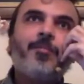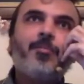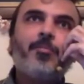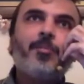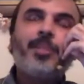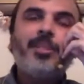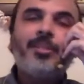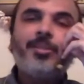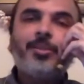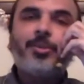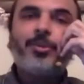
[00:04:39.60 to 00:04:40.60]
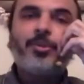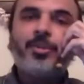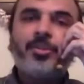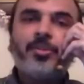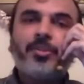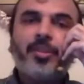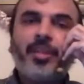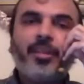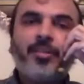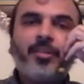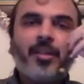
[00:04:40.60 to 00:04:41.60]
Many years ago. And
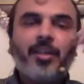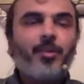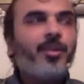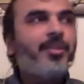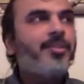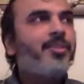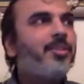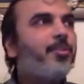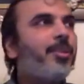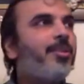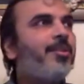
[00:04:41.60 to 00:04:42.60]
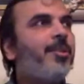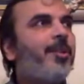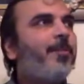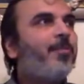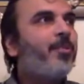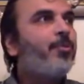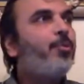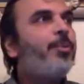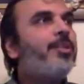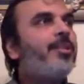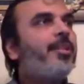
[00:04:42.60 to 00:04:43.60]
otherwise, it's just been few
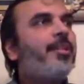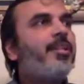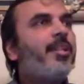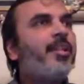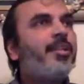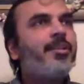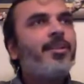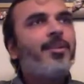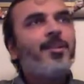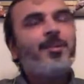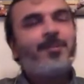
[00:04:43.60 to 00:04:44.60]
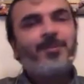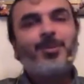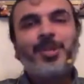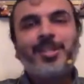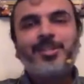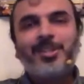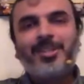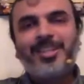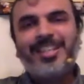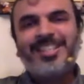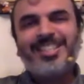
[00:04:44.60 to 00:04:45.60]
bits here and there. So let's
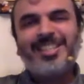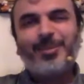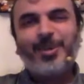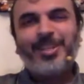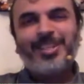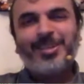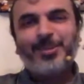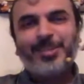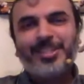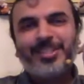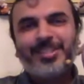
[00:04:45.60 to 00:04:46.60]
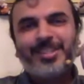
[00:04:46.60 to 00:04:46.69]
see what it reveals.